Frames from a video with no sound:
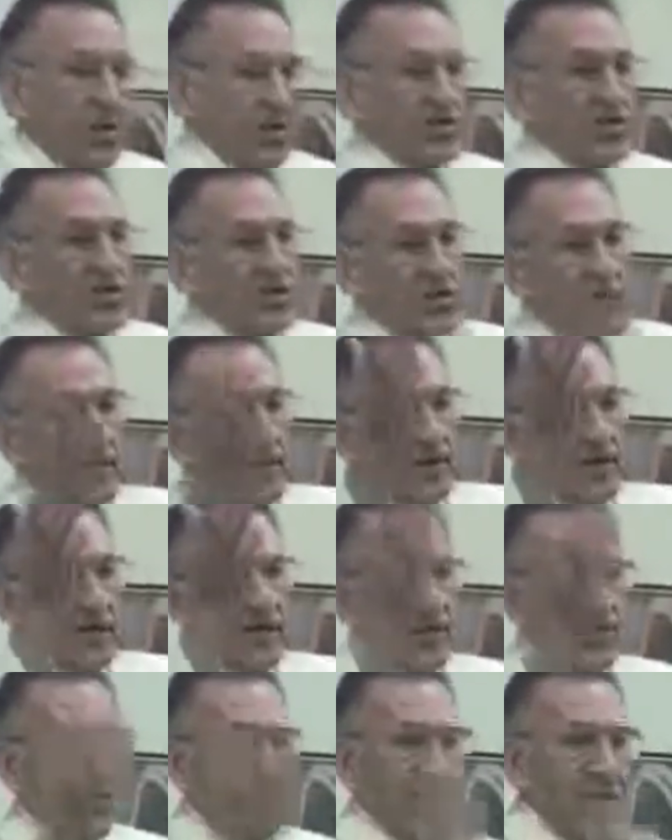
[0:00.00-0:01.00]
I'll just take
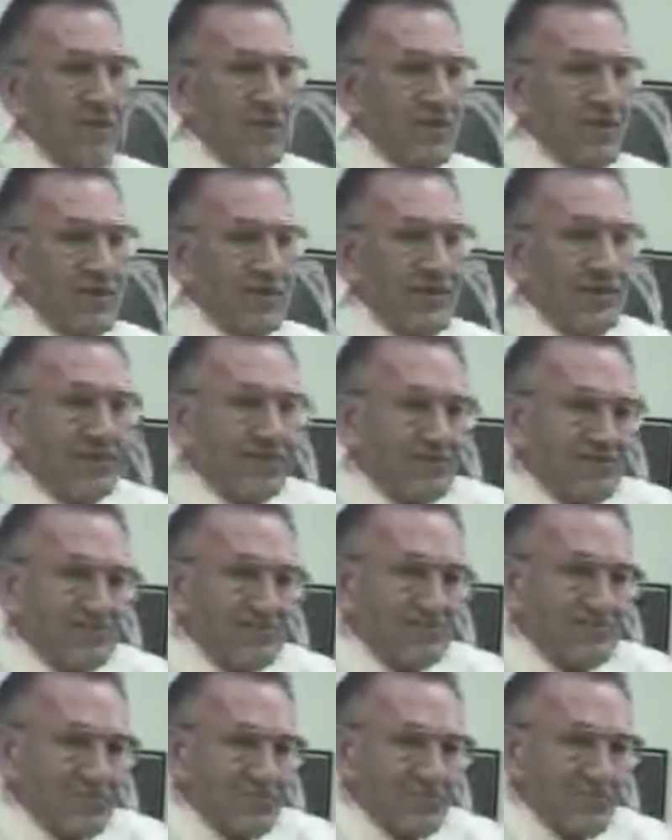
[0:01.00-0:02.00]
double quantity myself
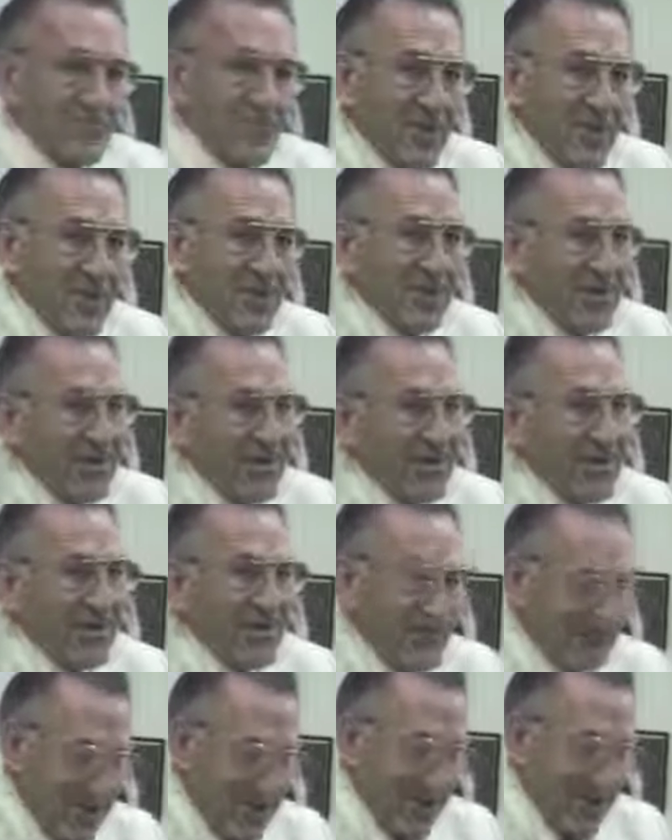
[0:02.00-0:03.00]

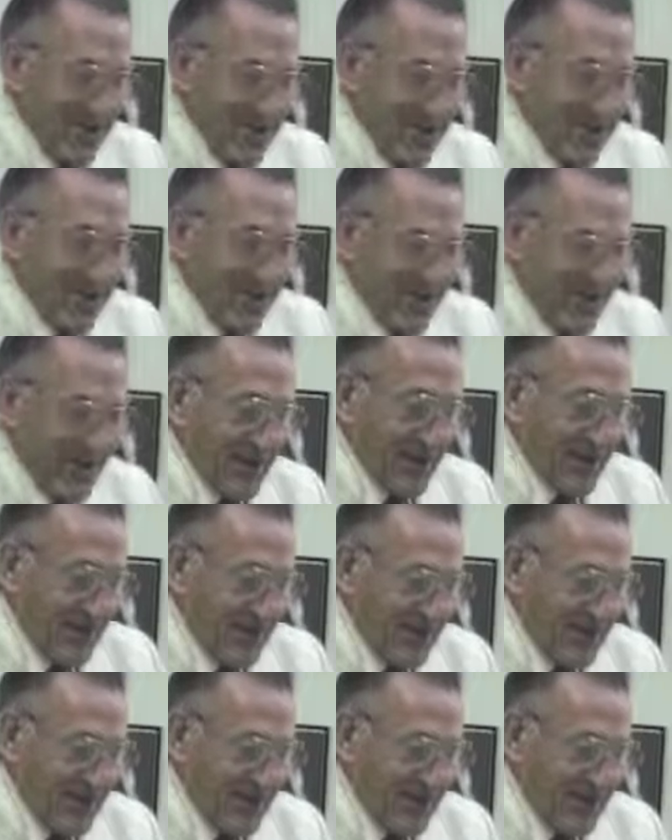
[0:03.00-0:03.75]
by the grace of God.